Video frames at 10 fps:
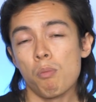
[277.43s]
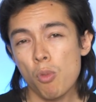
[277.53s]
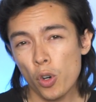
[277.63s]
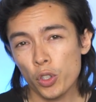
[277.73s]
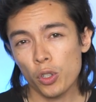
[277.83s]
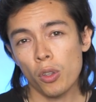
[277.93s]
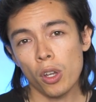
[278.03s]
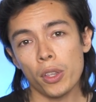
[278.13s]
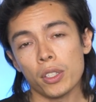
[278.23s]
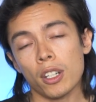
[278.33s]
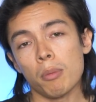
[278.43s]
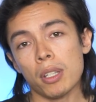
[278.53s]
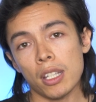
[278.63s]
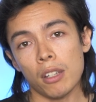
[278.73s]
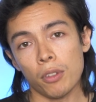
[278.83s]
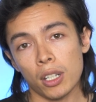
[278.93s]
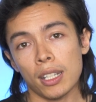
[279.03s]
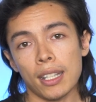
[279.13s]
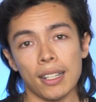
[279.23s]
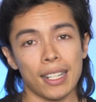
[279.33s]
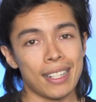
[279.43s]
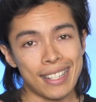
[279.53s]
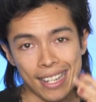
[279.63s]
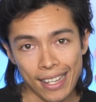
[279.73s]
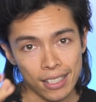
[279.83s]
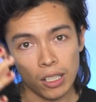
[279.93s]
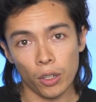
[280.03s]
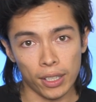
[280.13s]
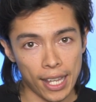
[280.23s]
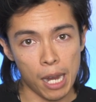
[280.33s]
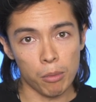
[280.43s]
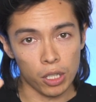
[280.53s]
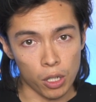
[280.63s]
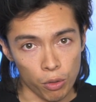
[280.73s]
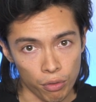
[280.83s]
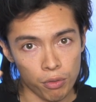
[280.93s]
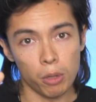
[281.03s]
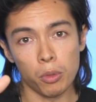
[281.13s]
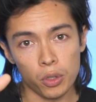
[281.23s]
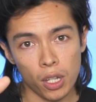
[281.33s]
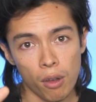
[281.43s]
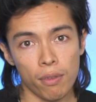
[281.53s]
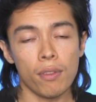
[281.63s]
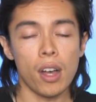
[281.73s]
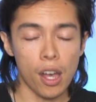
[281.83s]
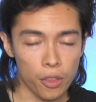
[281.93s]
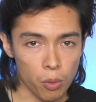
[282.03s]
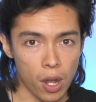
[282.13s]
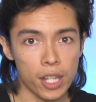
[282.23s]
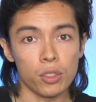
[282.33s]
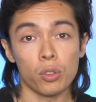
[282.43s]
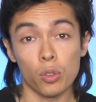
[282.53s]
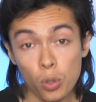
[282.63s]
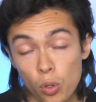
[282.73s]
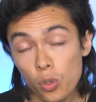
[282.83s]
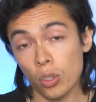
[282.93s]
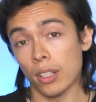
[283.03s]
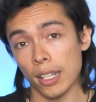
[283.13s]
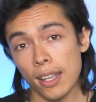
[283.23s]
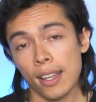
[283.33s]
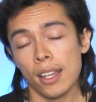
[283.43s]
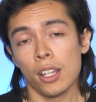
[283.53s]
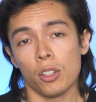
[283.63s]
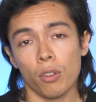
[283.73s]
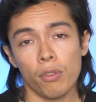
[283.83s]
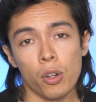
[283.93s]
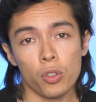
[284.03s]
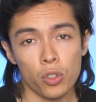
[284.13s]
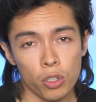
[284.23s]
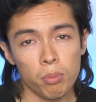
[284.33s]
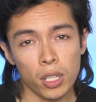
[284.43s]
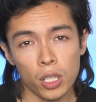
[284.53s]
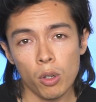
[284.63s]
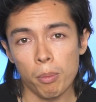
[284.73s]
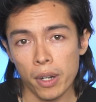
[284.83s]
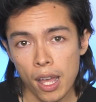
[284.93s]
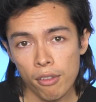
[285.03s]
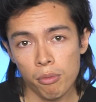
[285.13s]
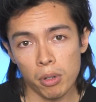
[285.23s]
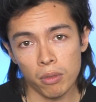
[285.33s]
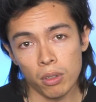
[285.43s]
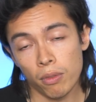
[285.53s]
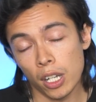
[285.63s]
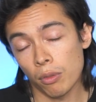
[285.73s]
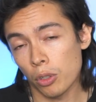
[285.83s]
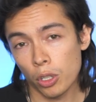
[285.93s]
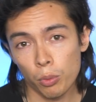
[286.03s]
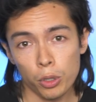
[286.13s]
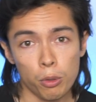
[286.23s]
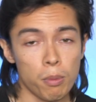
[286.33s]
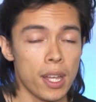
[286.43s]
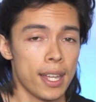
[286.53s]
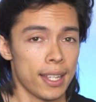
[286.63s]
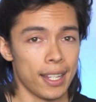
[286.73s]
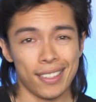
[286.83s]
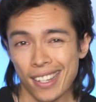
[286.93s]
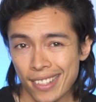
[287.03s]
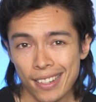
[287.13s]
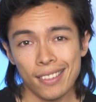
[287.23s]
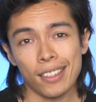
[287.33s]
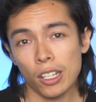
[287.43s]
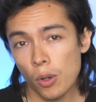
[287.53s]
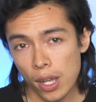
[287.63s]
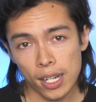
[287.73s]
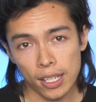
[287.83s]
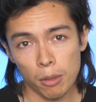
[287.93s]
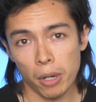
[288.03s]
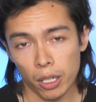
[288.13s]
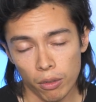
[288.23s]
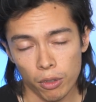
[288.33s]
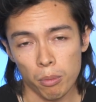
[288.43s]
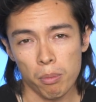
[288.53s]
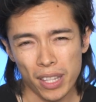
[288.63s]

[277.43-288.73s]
More so though, that's gonna be if you're gonna get like a DSLR camera to go and film yourself. Otherwise, usually your phone should pick you up enough, but if you find for your room it doesn't, then go ahead and get a microphone.